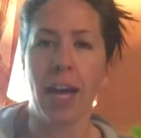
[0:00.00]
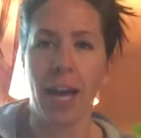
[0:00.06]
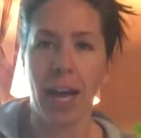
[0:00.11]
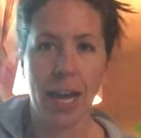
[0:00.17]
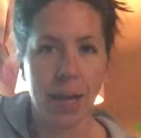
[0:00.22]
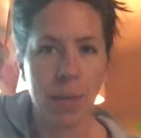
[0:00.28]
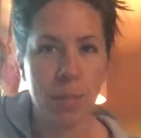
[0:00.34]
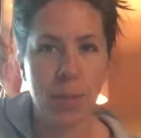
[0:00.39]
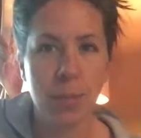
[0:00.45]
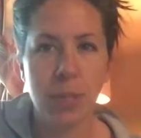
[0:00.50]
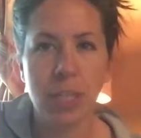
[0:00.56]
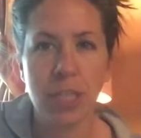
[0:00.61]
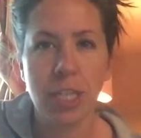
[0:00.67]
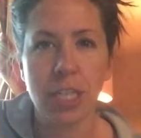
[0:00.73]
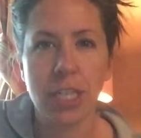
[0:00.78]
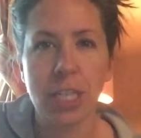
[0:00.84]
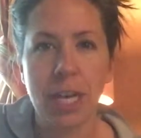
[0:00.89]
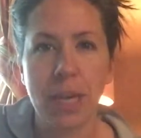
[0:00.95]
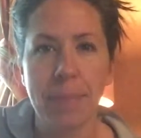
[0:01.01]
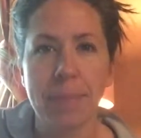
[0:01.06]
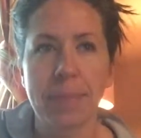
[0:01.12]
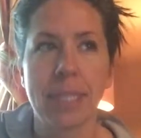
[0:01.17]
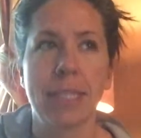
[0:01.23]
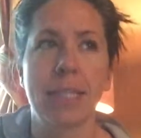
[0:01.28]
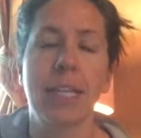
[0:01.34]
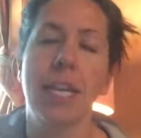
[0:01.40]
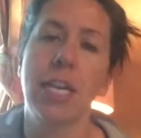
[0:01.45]
how to boost your
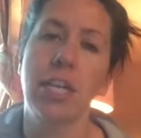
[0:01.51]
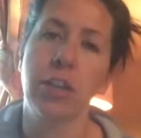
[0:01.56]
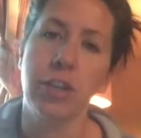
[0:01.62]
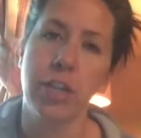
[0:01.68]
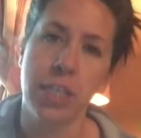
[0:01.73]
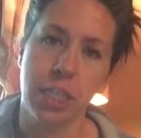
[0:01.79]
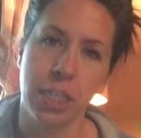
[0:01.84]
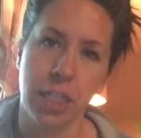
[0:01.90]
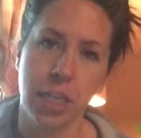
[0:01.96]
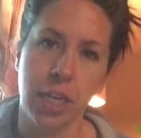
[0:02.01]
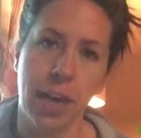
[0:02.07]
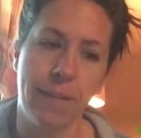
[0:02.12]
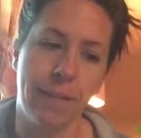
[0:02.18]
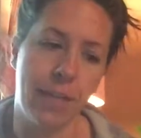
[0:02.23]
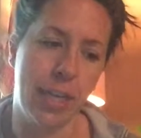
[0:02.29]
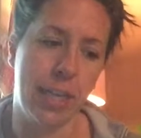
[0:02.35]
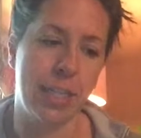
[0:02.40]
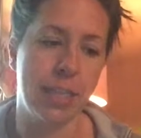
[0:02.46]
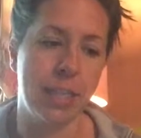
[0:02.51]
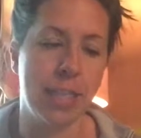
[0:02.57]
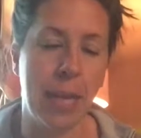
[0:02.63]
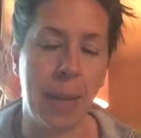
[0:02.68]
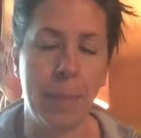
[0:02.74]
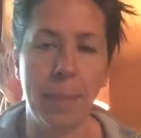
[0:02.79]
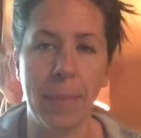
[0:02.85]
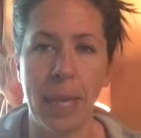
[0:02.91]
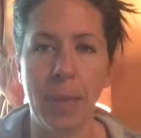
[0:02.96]
tips, increase your confidence,
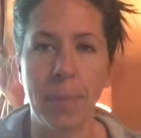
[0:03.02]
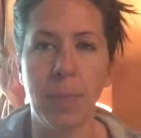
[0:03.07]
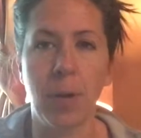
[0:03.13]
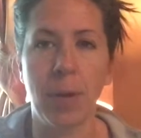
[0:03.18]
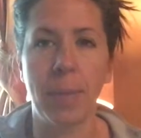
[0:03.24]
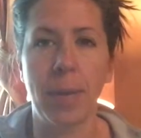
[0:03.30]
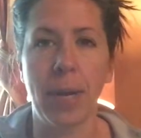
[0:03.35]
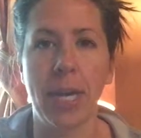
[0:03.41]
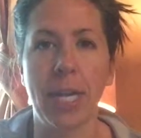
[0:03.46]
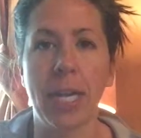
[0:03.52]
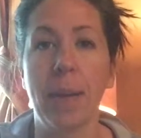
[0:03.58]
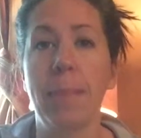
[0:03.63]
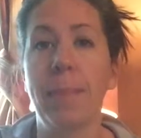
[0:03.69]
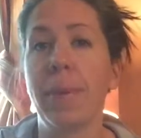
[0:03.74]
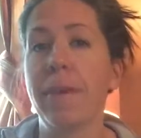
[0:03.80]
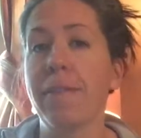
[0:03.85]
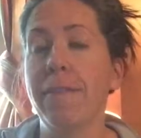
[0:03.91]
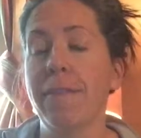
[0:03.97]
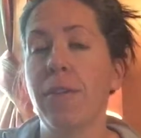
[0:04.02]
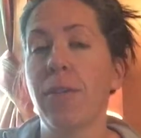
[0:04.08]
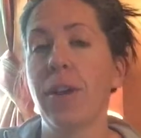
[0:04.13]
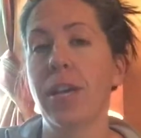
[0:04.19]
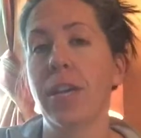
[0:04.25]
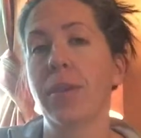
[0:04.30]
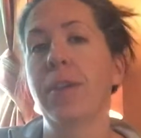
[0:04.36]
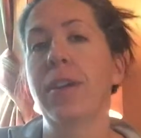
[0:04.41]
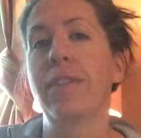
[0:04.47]
and make more money before
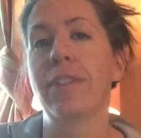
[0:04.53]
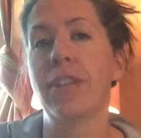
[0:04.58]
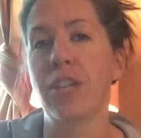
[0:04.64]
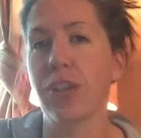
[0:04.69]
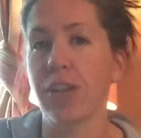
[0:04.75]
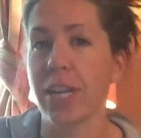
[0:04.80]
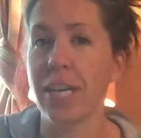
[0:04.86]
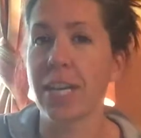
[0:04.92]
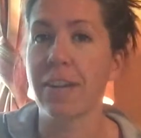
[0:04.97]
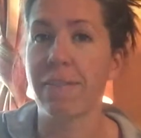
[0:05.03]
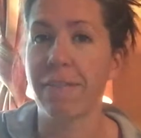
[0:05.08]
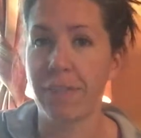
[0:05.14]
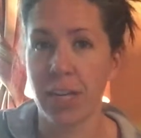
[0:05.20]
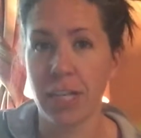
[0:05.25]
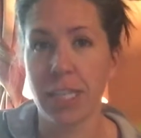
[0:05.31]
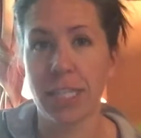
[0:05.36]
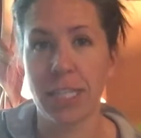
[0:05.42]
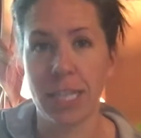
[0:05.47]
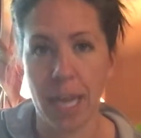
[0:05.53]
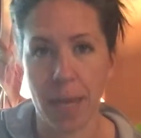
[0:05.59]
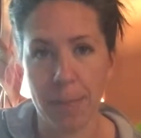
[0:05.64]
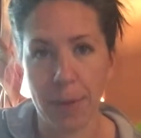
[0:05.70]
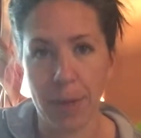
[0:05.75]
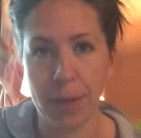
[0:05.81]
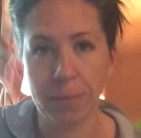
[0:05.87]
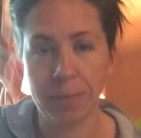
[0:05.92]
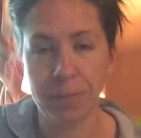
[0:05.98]
you even greet your first
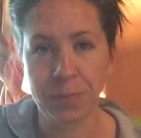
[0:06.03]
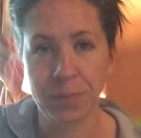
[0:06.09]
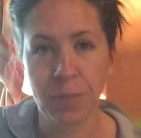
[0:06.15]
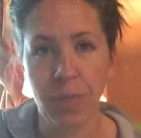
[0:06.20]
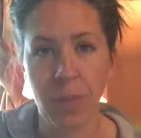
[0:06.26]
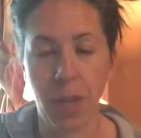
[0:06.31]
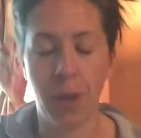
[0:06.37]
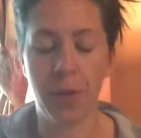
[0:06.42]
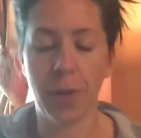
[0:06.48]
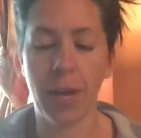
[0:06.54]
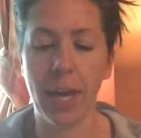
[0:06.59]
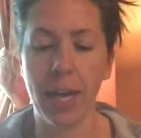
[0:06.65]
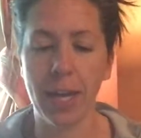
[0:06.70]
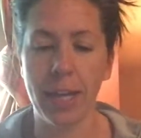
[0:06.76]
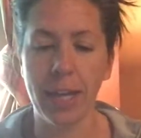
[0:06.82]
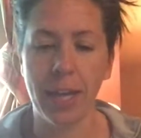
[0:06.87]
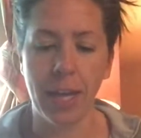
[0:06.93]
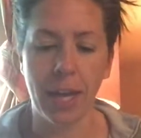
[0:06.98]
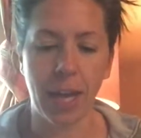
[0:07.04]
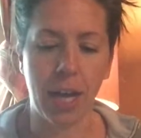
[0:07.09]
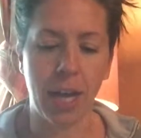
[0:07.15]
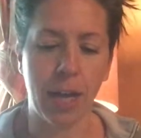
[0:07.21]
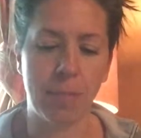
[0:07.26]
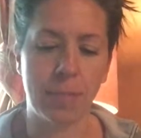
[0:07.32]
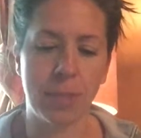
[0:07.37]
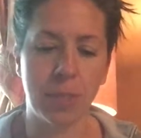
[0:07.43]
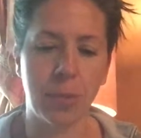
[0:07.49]
table. Okay,
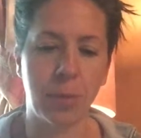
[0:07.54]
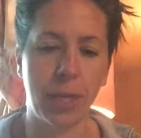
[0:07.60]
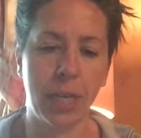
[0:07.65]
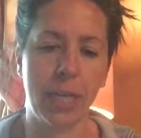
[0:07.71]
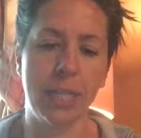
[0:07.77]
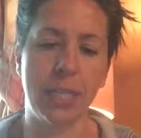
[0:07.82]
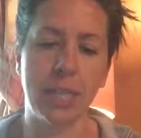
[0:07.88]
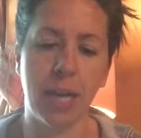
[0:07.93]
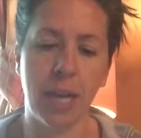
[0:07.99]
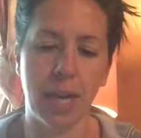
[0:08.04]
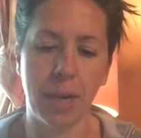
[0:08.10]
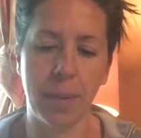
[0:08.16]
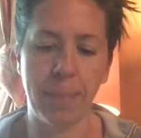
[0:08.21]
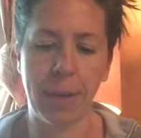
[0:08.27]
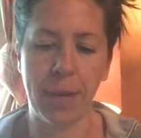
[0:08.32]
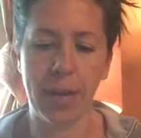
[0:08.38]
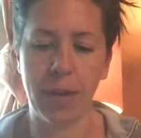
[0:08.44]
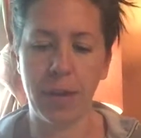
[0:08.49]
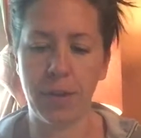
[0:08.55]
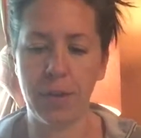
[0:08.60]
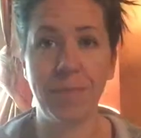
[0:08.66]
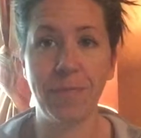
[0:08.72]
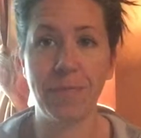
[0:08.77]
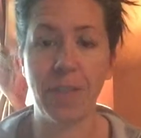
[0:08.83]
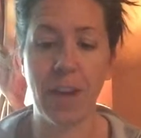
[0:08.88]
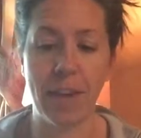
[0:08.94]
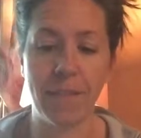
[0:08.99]
so we're going to talk about
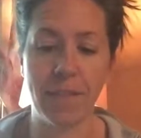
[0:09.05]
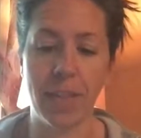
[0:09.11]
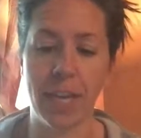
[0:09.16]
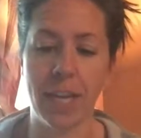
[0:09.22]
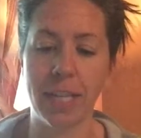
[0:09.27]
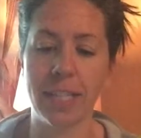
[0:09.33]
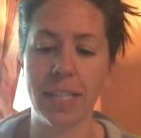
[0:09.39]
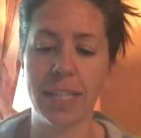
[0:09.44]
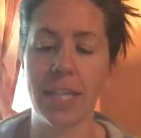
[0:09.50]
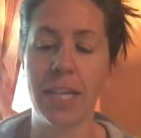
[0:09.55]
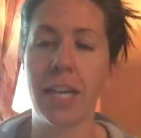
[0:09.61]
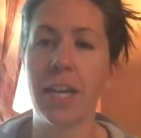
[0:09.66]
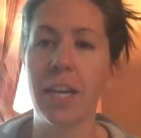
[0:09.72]
5 things.